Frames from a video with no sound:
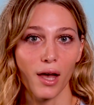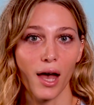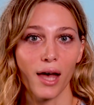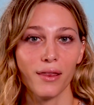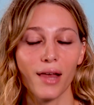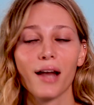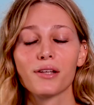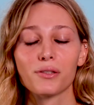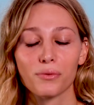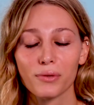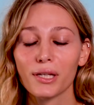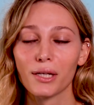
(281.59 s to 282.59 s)
and that is a
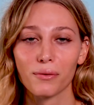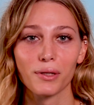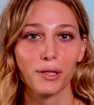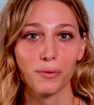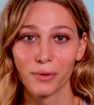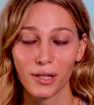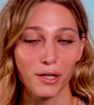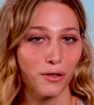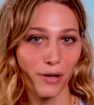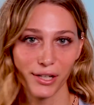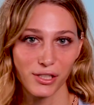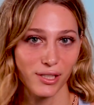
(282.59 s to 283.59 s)
really, really, really
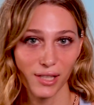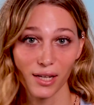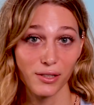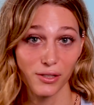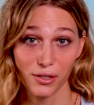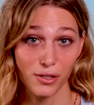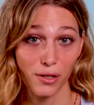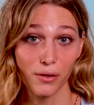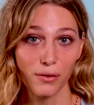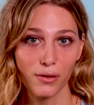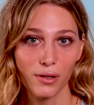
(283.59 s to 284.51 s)
courageous thing to do.